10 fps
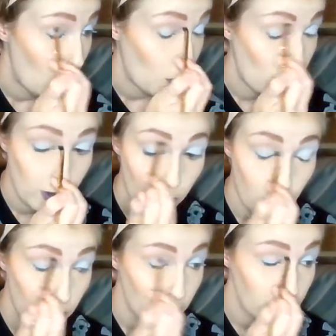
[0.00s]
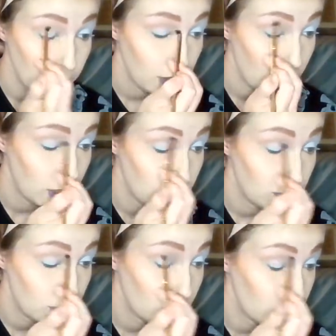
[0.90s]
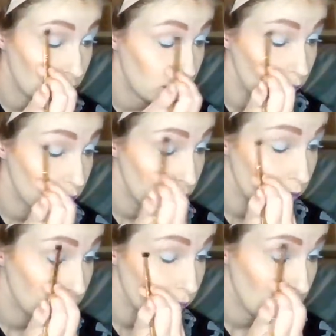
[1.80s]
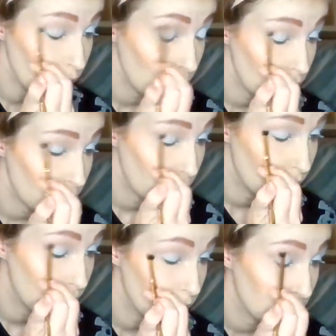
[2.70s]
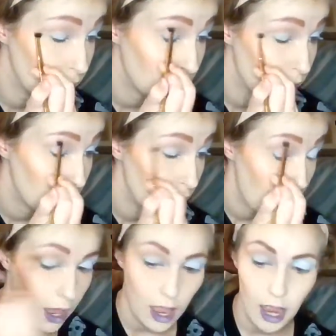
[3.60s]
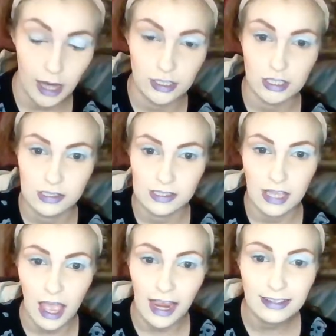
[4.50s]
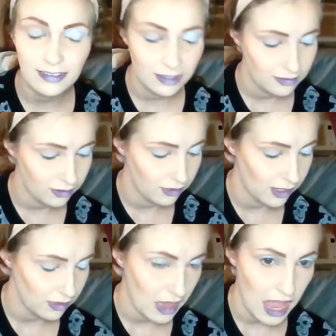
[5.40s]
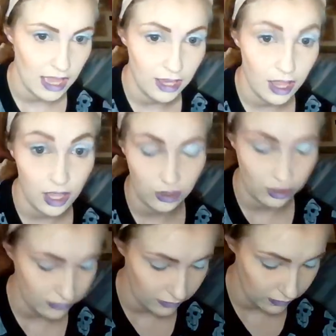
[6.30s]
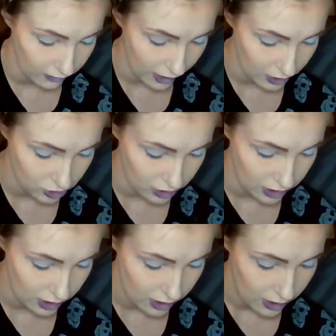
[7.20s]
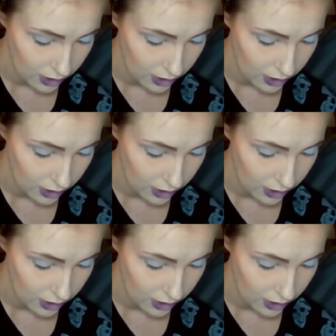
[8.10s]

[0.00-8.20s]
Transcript: we are gonna cut the crease for this look I just, I tend to think that cut creases actually